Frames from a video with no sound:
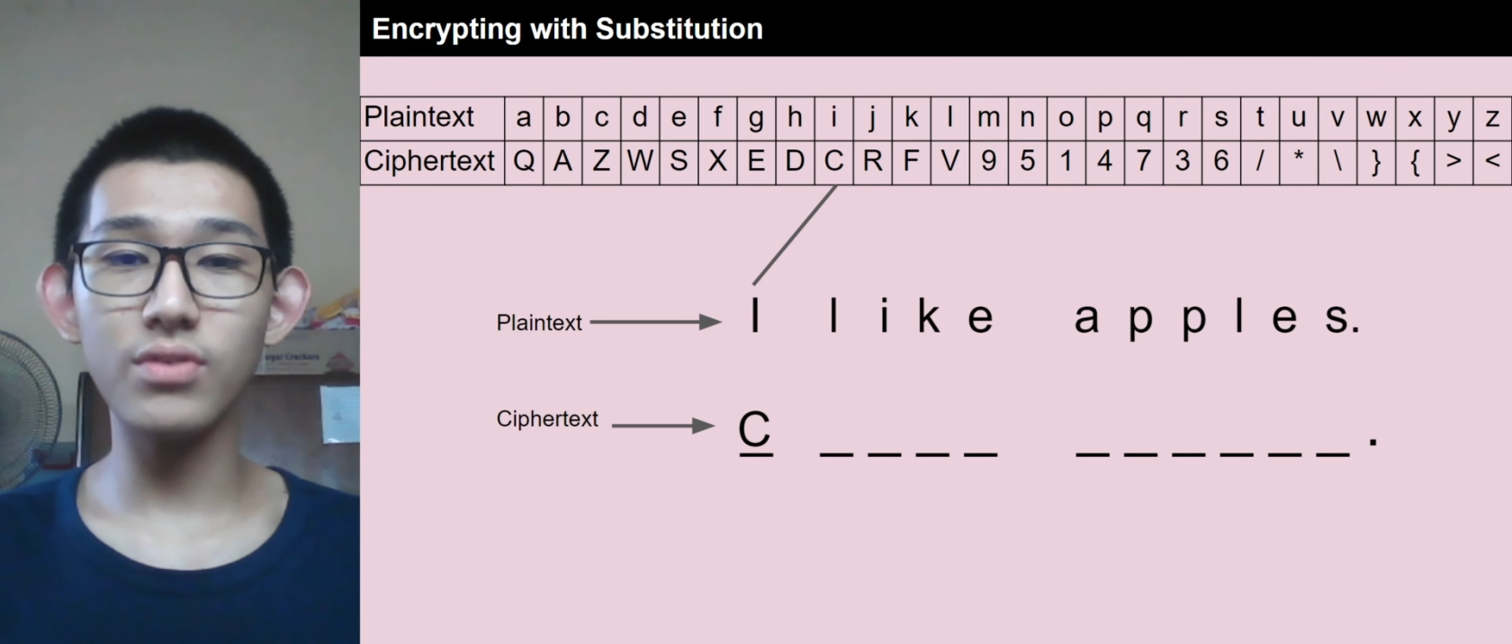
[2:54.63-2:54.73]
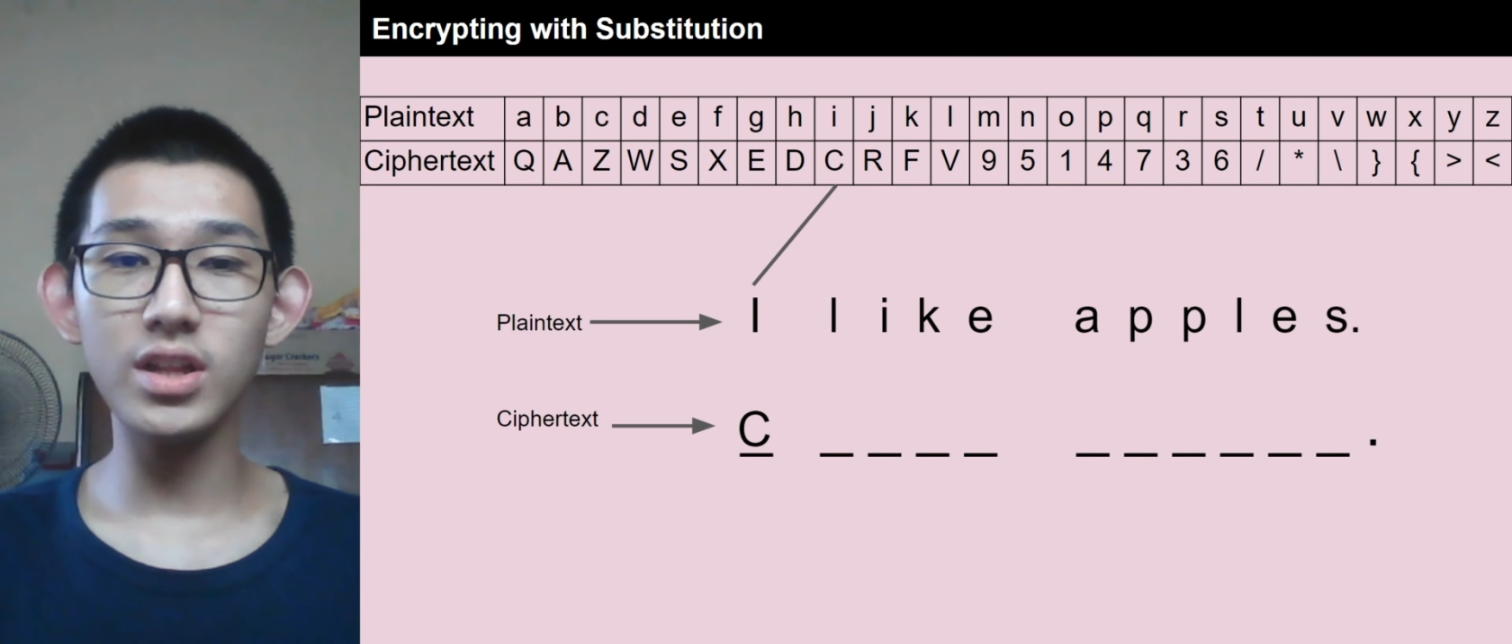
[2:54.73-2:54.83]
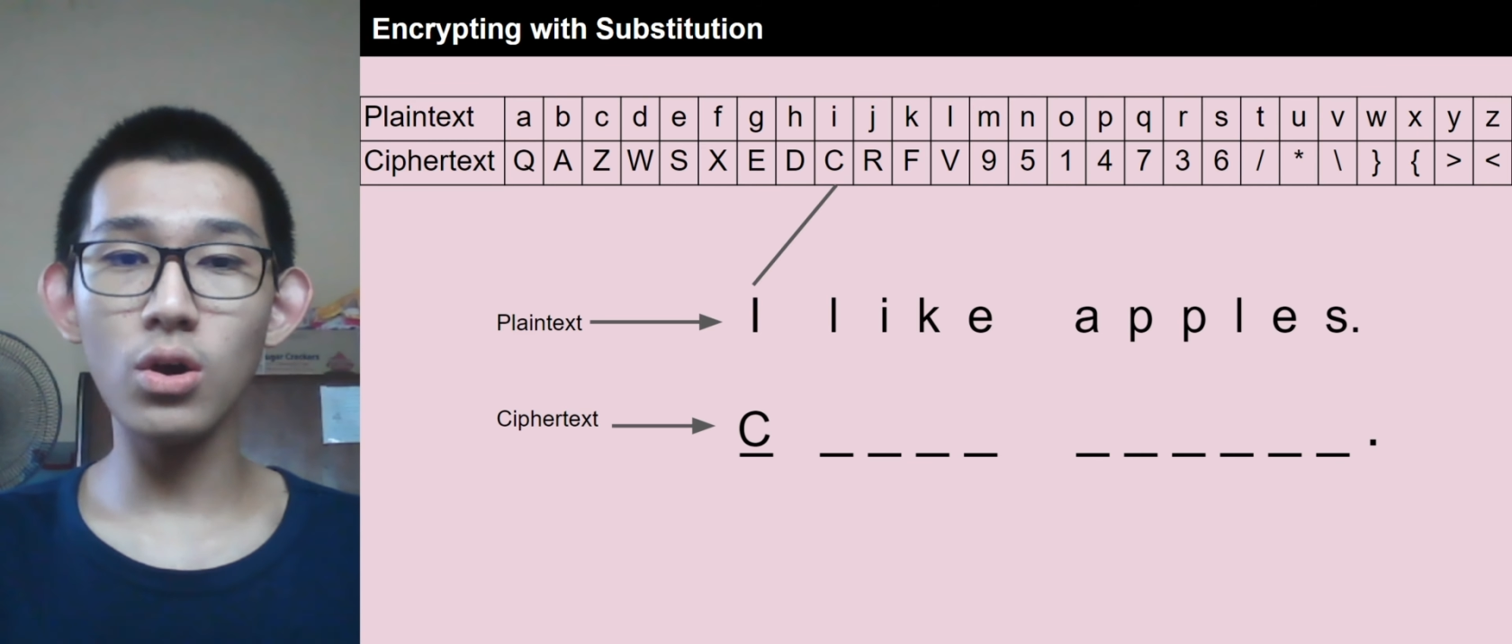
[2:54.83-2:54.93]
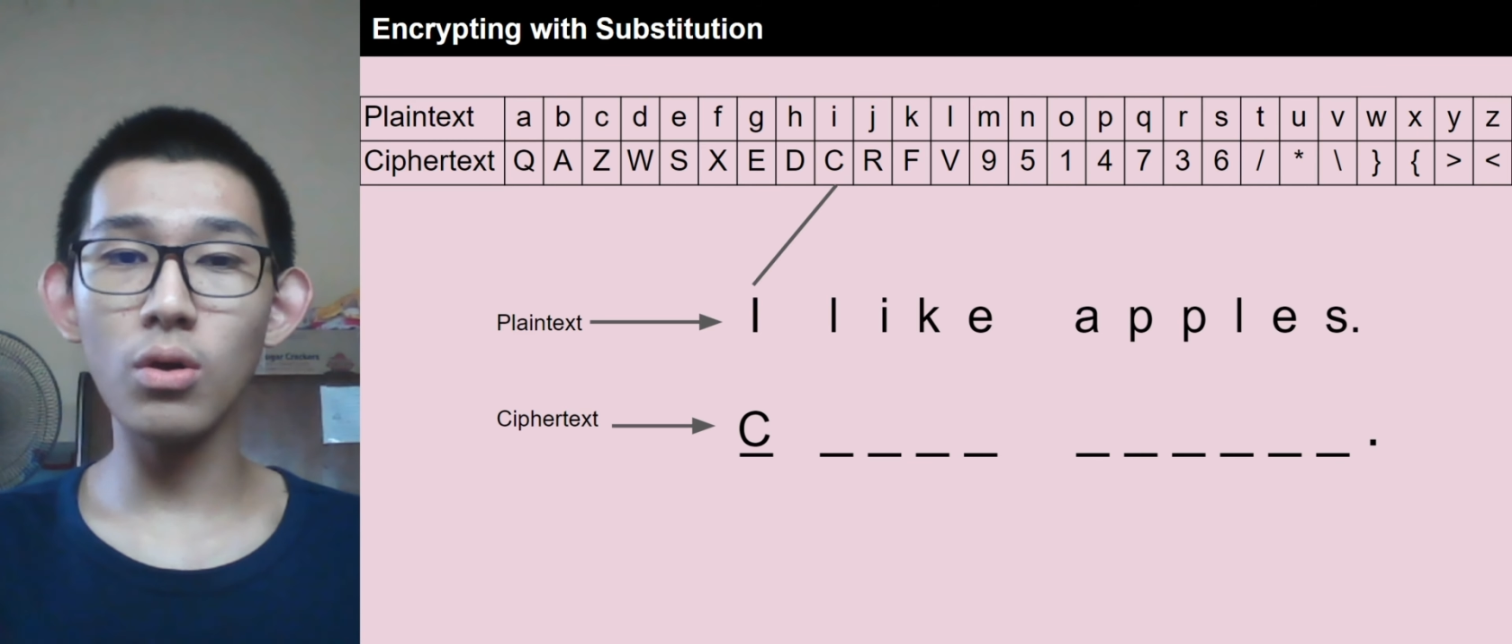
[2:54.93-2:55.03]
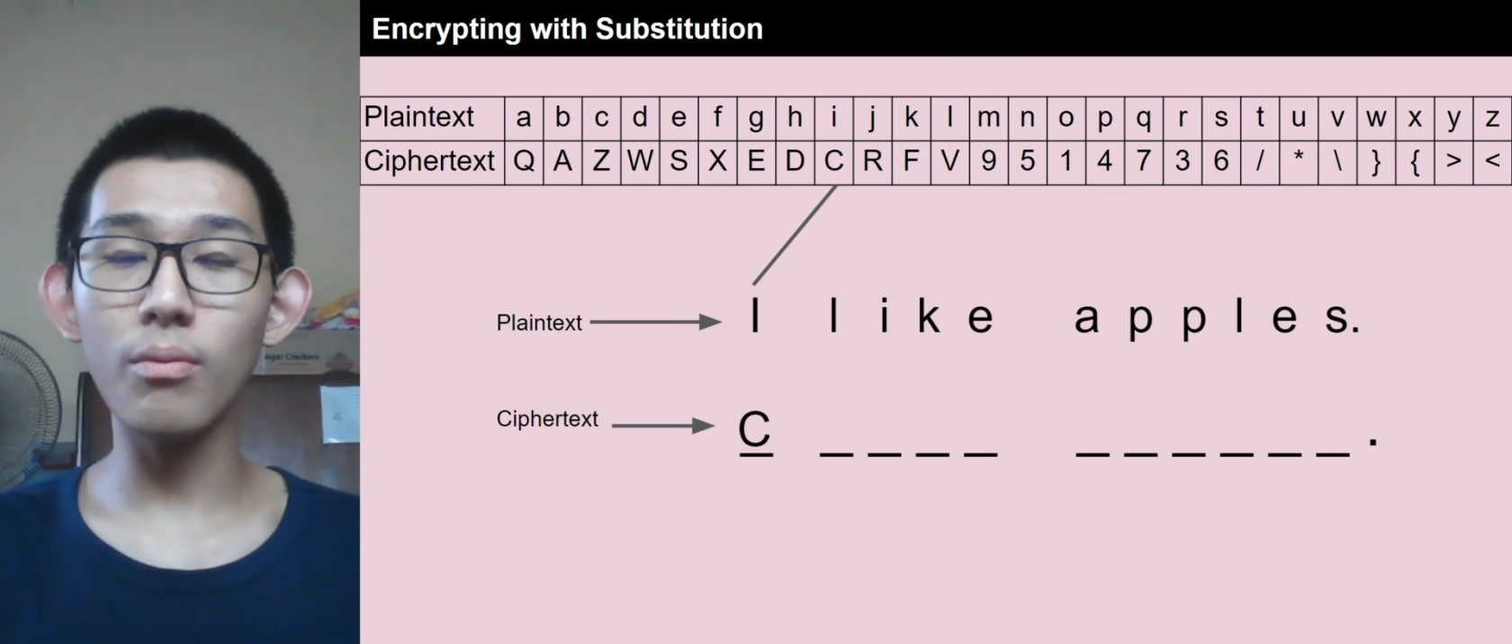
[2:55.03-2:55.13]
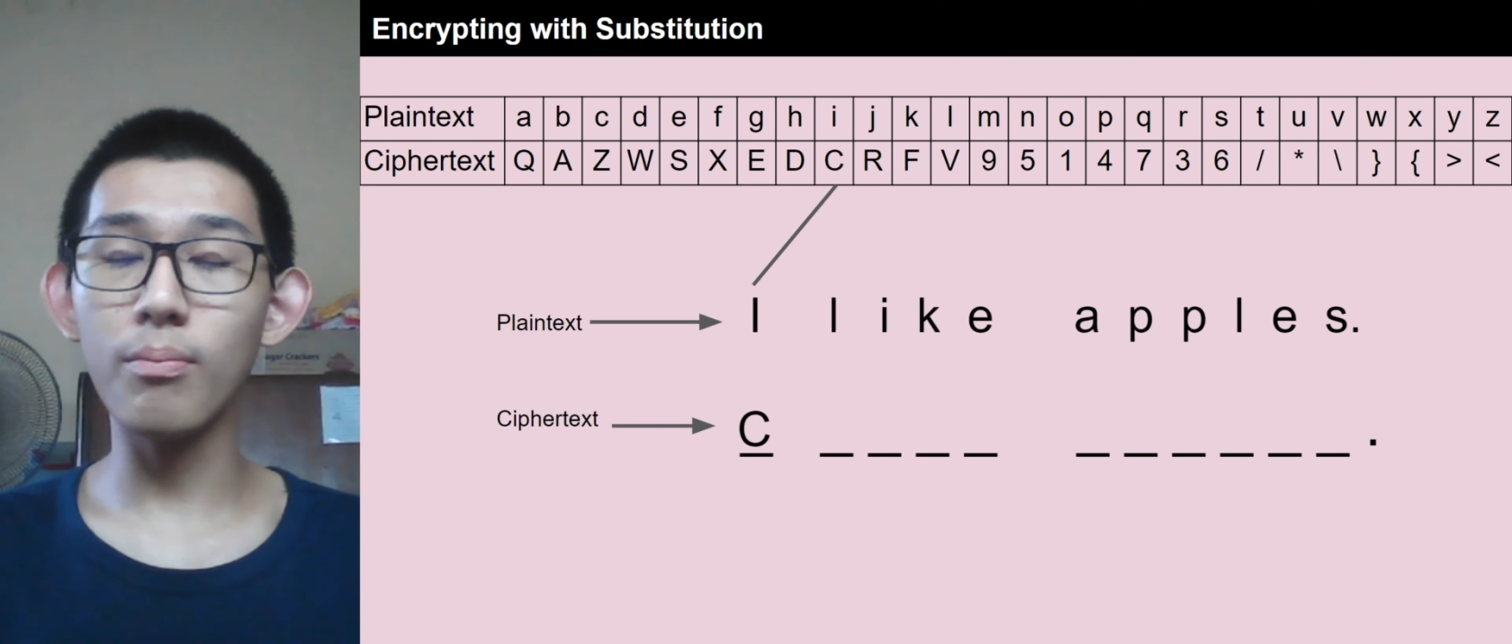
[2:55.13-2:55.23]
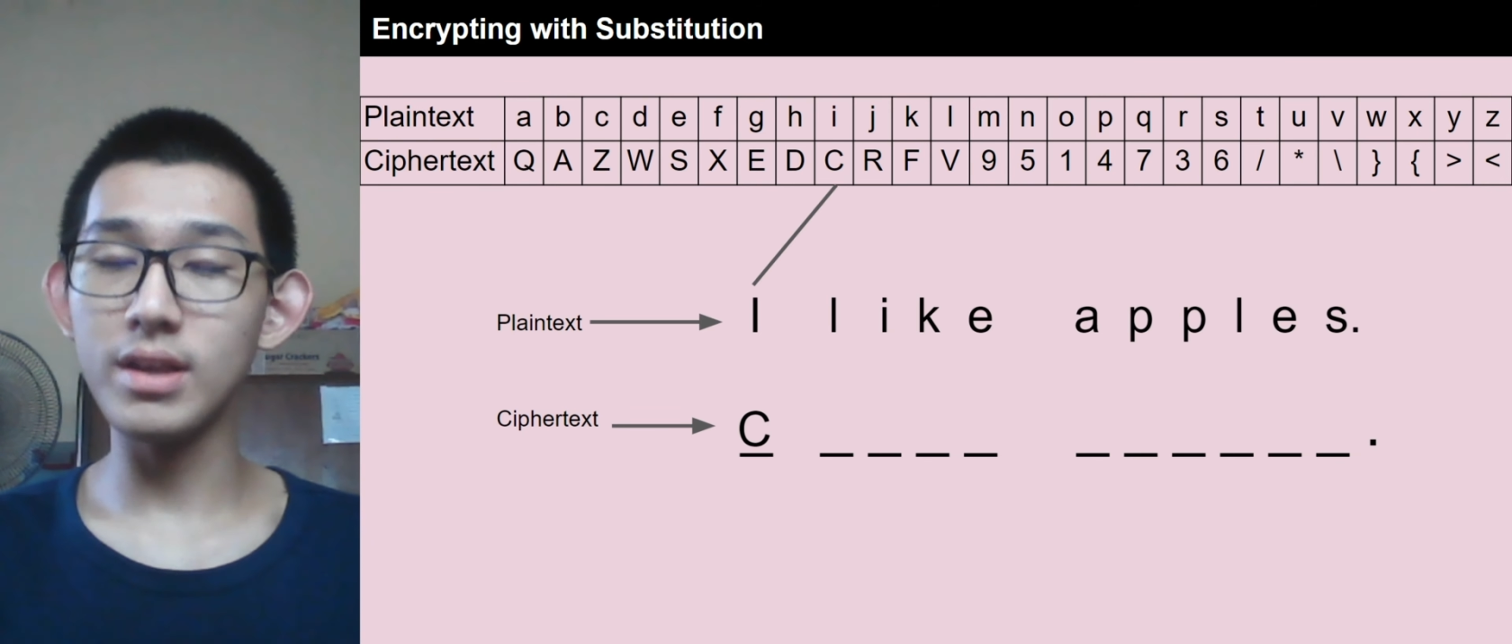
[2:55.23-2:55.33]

video,